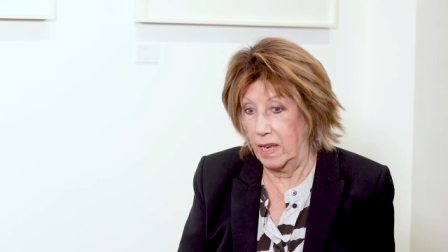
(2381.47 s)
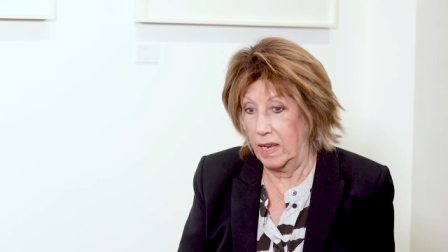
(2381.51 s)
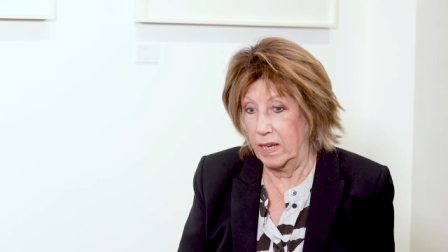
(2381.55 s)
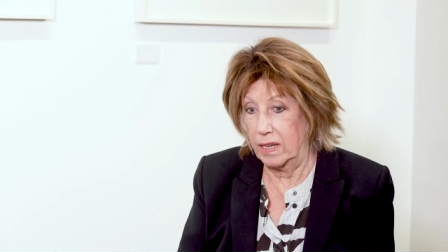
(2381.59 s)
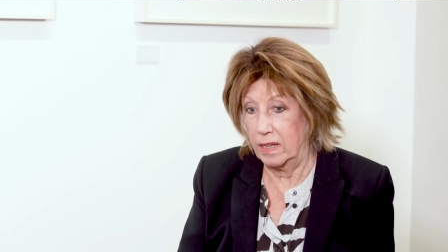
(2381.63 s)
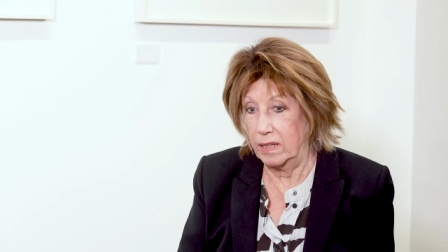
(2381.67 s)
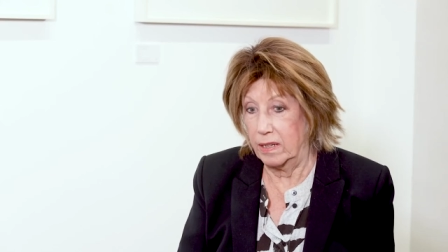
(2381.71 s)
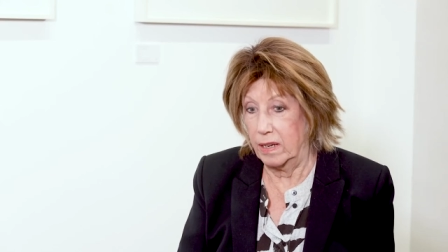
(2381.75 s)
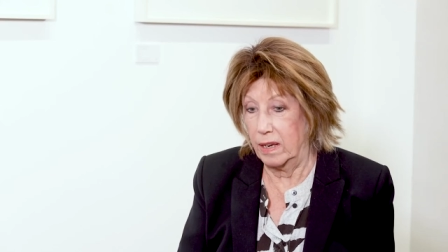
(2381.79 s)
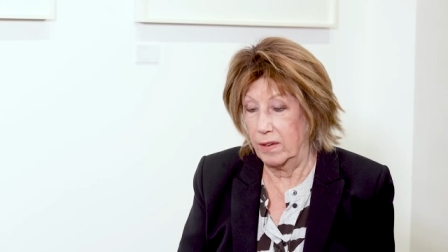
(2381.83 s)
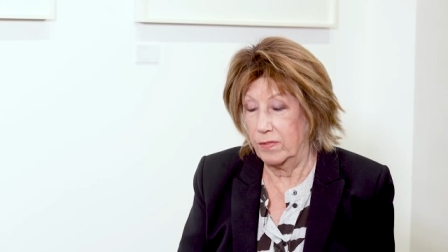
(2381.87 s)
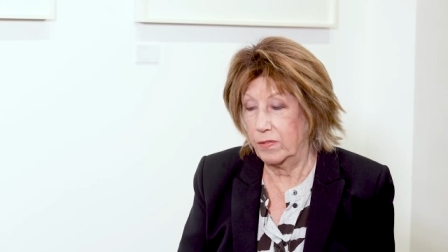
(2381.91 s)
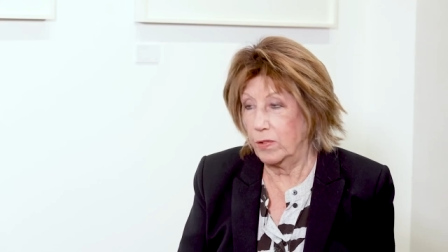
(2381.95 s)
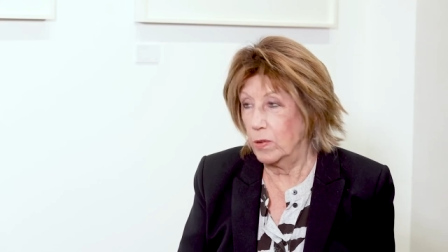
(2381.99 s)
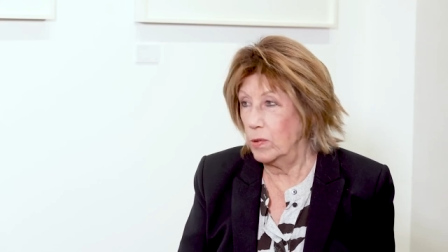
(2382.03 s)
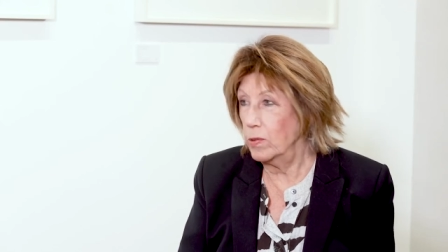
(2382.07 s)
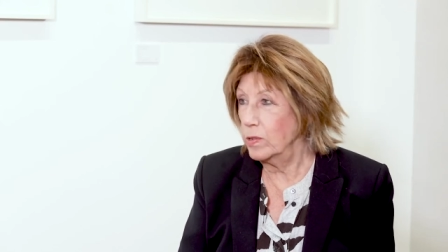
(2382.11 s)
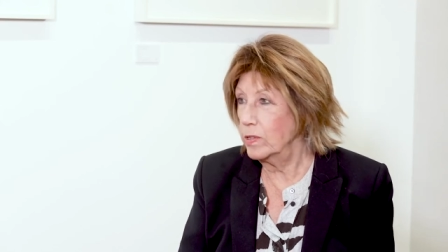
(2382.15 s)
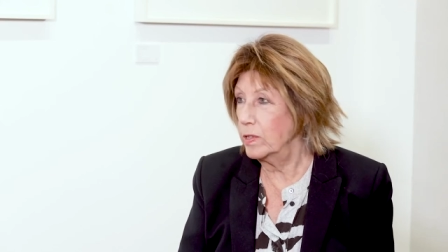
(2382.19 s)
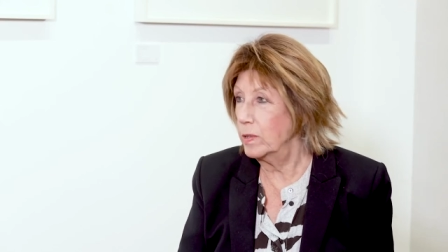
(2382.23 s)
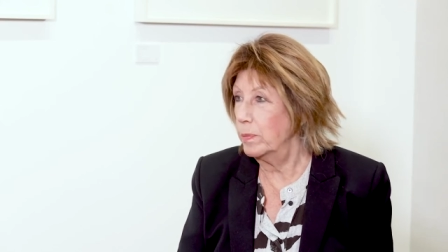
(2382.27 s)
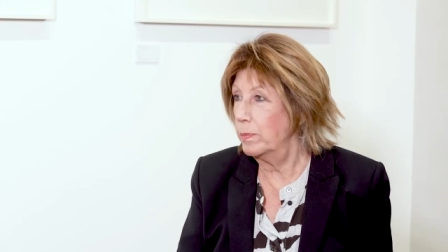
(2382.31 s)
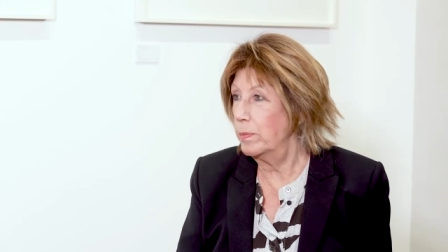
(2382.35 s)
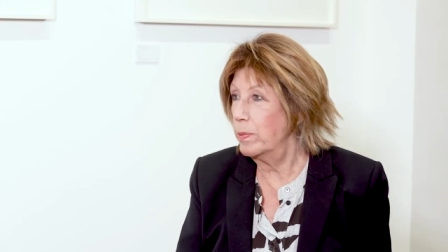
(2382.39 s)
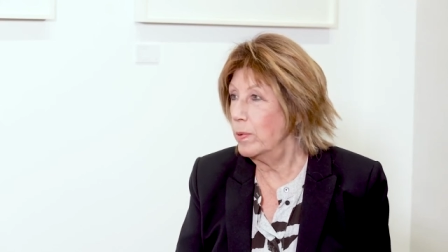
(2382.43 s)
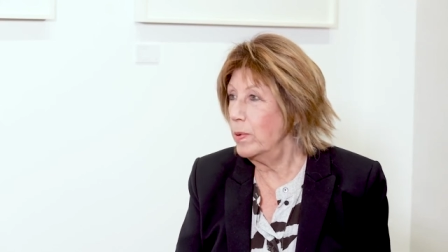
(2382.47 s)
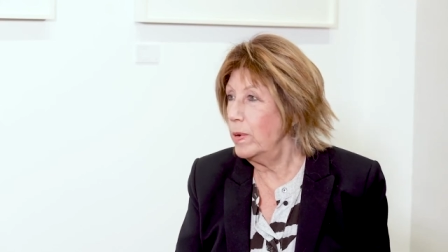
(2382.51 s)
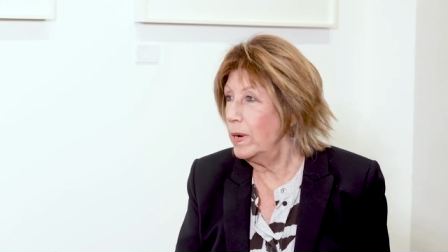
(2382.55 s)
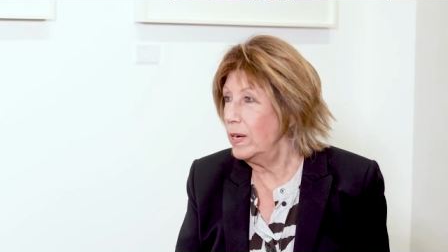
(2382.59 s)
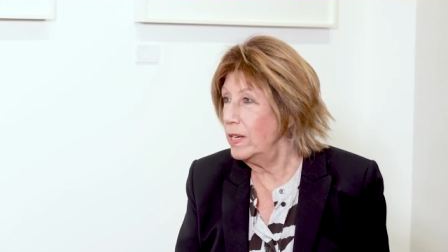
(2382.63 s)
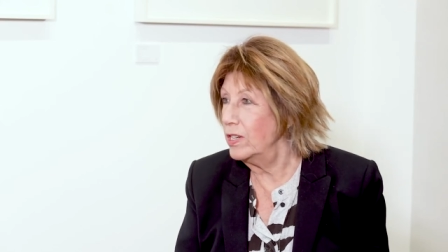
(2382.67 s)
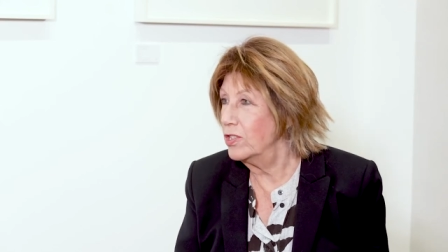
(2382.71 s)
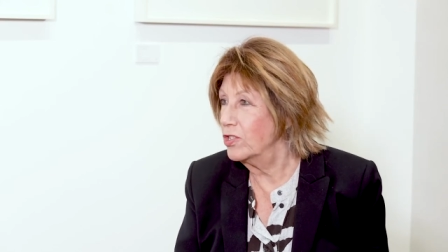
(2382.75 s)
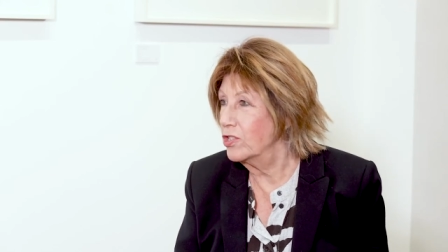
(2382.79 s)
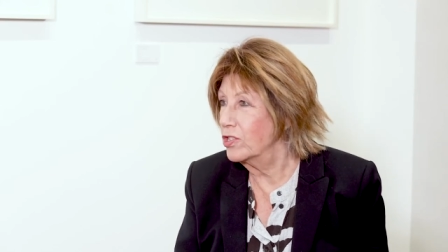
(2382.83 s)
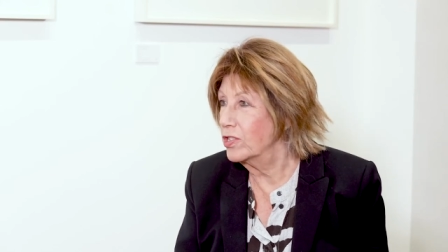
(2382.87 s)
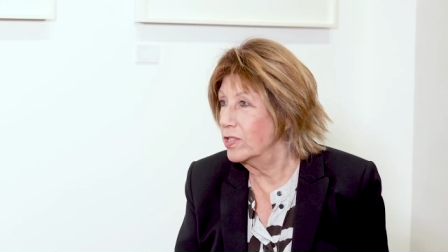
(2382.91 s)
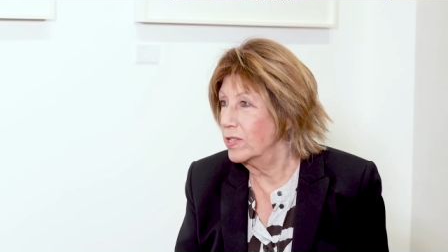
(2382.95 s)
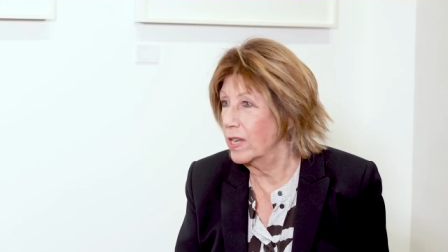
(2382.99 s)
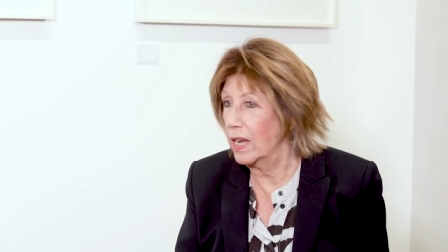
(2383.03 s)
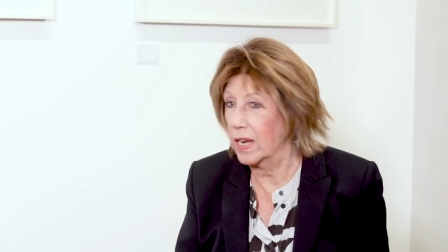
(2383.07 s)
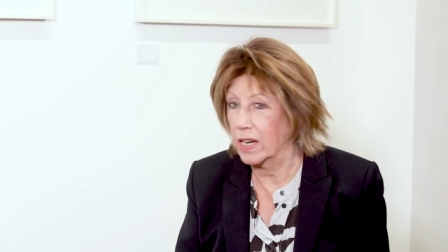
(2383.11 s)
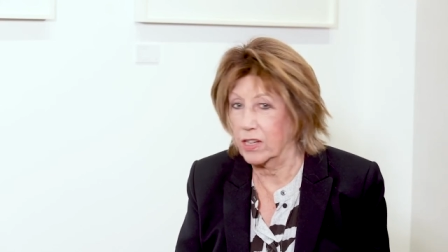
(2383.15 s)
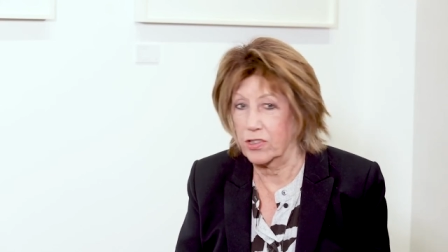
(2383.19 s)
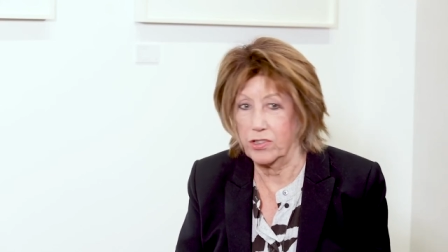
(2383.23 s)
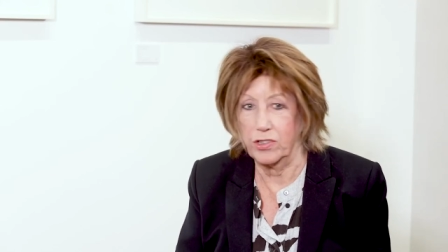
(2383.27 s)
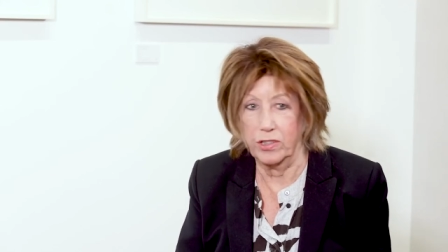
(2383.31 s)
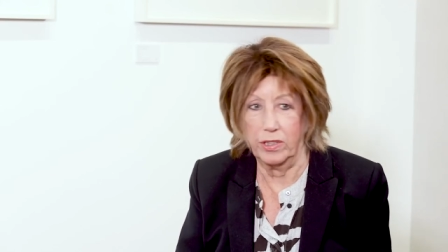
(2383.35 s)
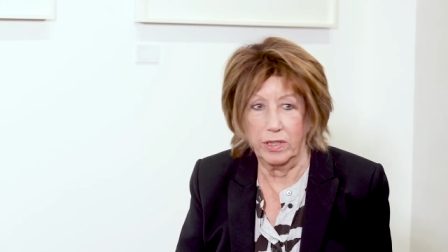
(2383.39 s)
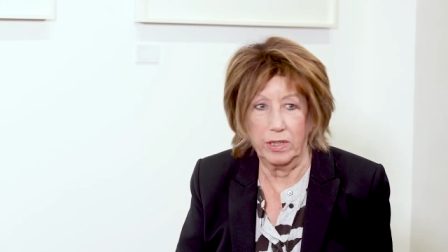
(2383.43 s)
and of course the bridge
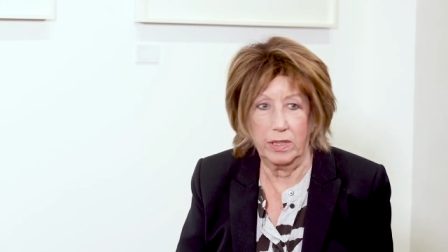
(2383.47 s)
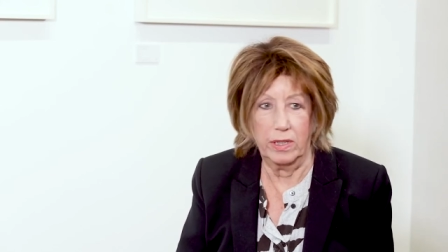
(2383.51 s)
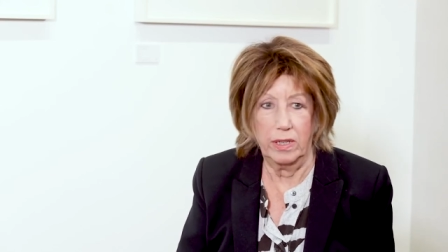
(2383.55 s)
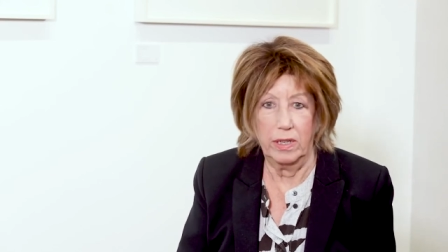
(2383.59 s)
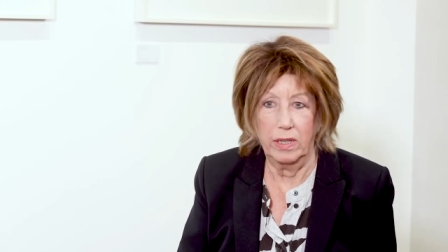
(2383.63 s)
section